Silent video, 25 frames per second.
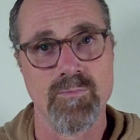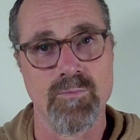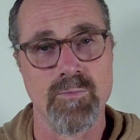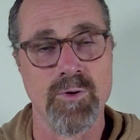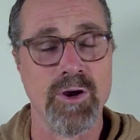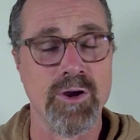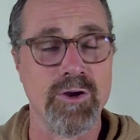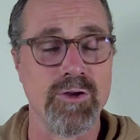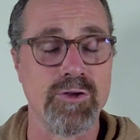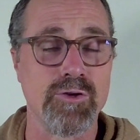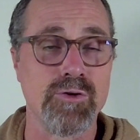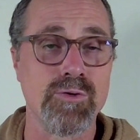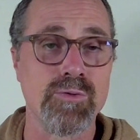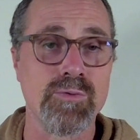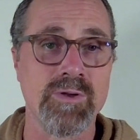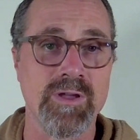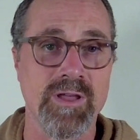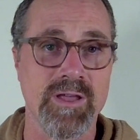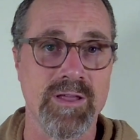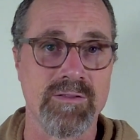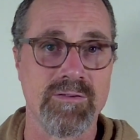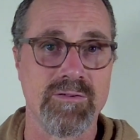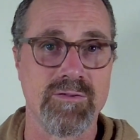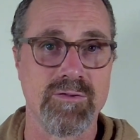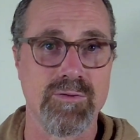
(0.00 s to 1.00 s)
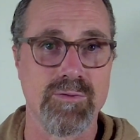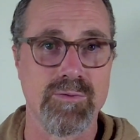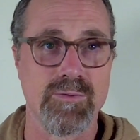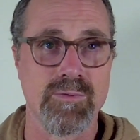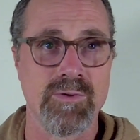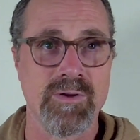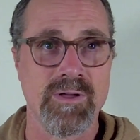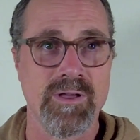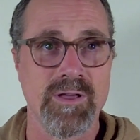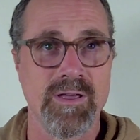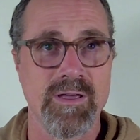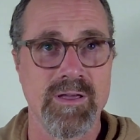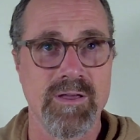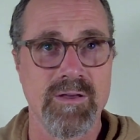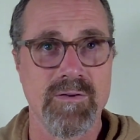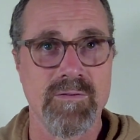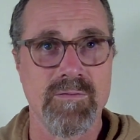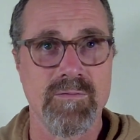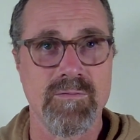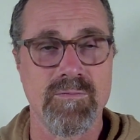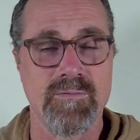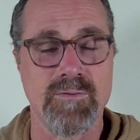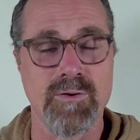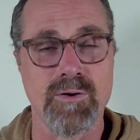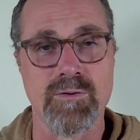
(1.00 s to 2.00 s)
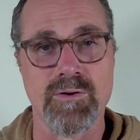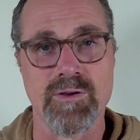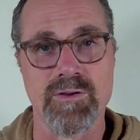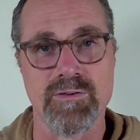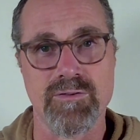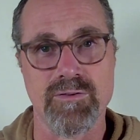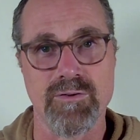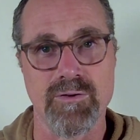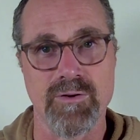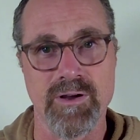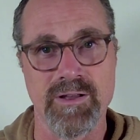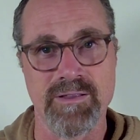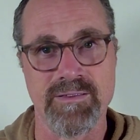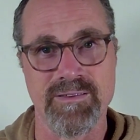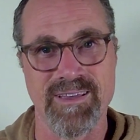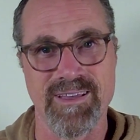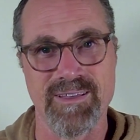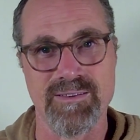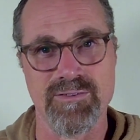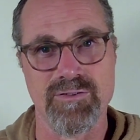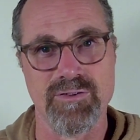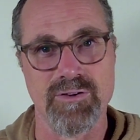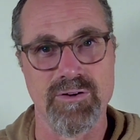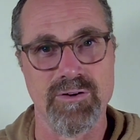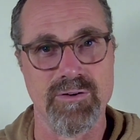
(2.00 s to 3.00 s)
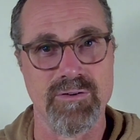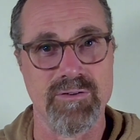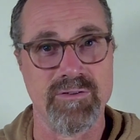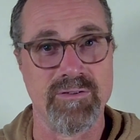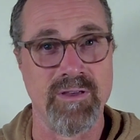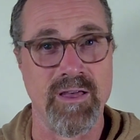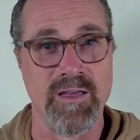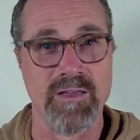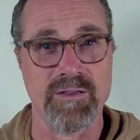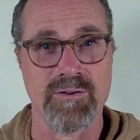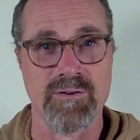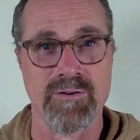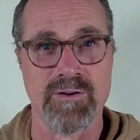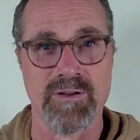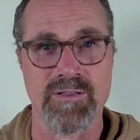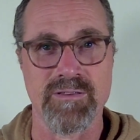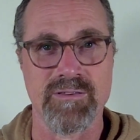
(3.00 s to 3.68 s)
Where you need to focus your attention or set your